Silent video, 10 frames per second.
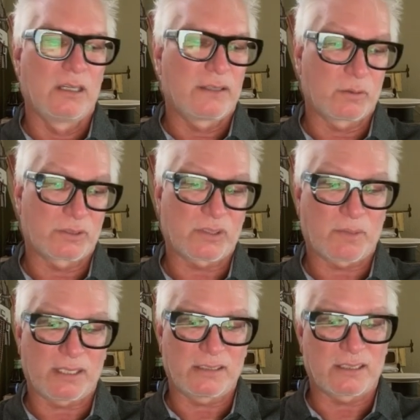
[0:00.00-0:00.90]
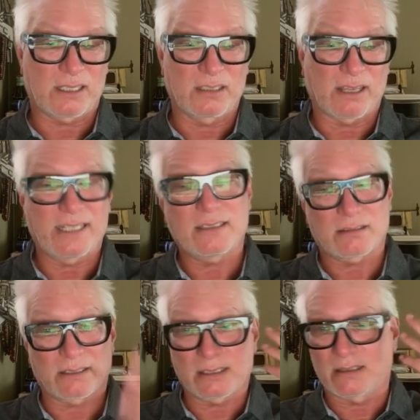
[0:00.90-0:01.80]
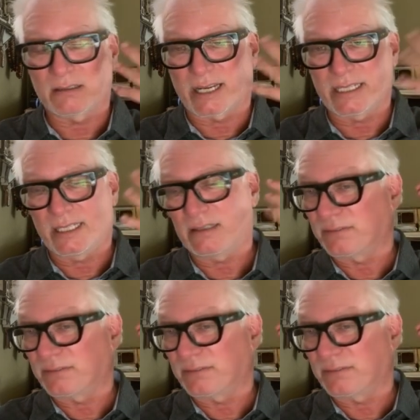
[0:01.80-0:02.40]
There were some things that I liked, like the lighting